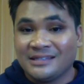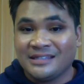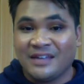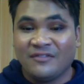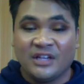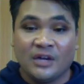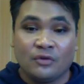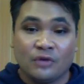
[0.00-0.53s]

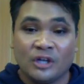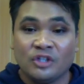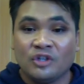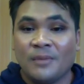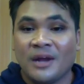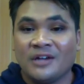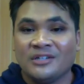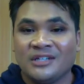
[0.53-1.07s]
definitely a Russian
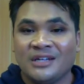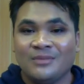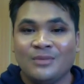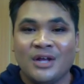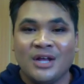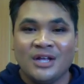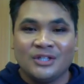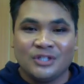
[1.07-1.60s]
pair team
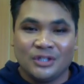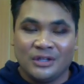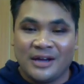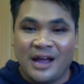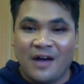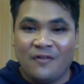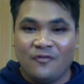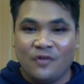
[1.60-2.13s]
to look
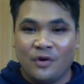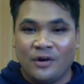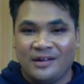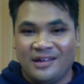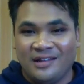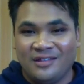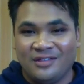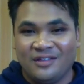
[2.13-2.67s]
out for
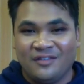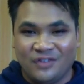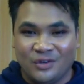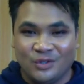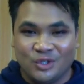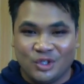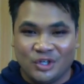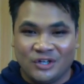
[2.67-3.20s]
in the
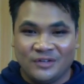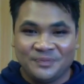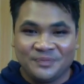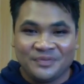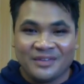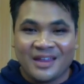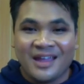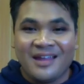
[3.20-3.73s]
future.
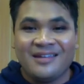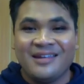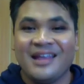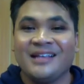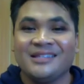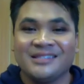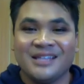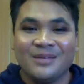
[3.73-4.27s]

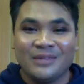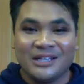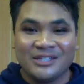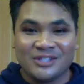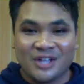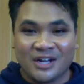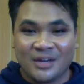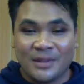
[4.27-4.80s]
Next up, let's
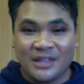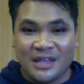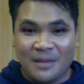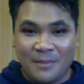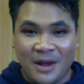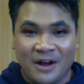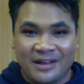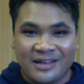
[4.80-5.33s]
talk about the
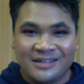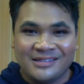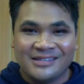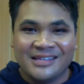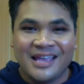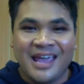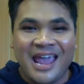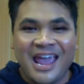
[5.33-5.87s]
Americans,
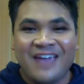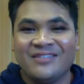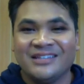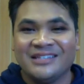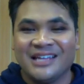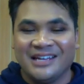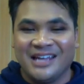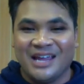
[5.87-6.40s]
Haven
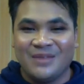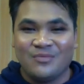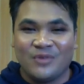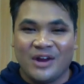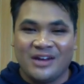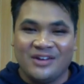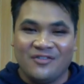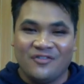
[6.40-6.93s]
Denny and
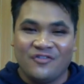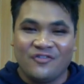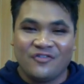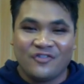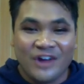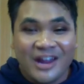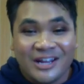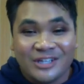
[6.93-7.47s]
Brandon
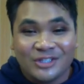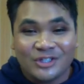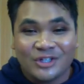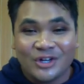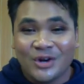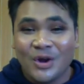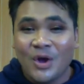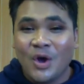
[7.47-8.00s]

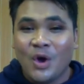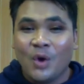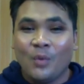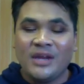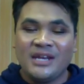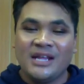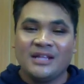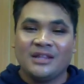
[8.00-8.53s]
Frazier
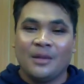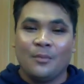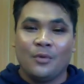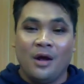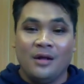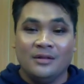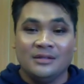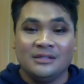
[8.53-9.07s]
winning the
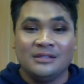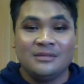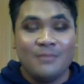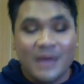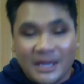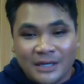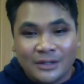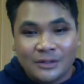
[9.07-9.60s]
bronze
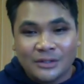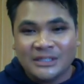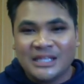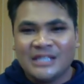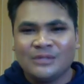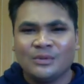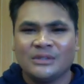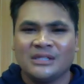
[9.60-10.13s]
medal.
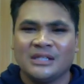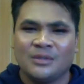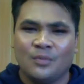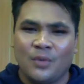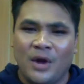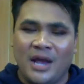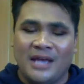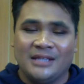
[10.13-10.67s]
This was a
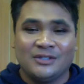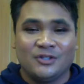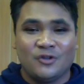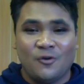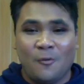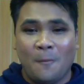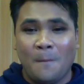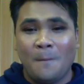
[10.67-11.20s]
surprise
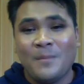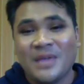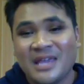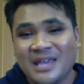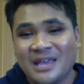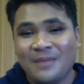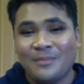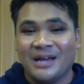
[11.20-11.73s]
to
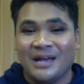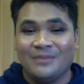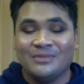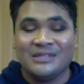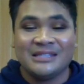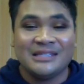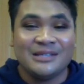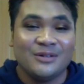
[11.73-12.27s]
me, but I'm
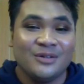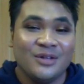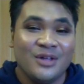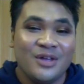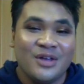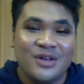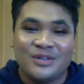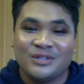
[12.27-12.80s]
still
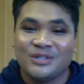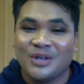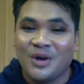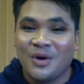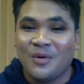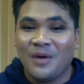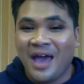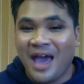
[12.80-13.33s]

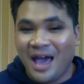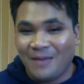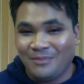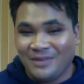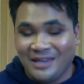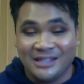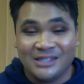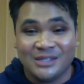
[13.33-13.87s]
so
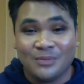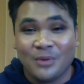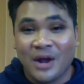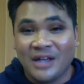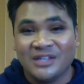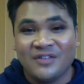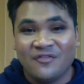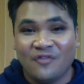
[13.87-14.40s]
happy. It's
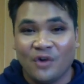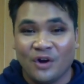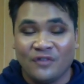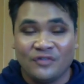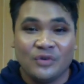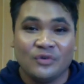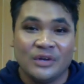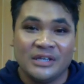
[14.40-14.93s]
surprising for a
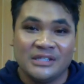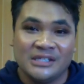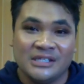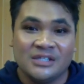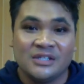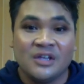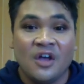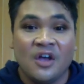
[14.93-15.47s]
few reasons.